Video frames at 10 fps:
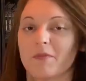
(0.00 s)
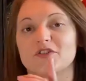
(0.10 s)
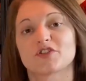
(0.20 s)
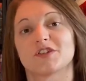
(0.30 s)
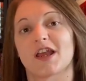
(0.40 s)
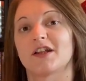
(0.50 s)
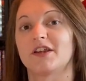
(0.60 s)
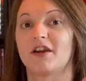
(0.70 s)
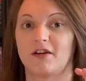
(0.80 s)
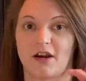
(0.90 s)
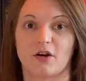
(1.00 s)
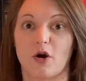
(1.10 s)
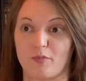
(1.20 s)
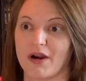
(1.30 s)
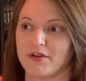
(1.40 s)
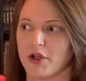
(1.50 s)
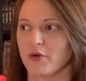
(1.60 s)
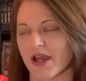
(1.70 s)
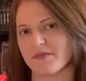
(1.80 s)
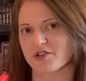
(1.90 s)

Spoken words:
I mentioned earlier, I got a brand new game.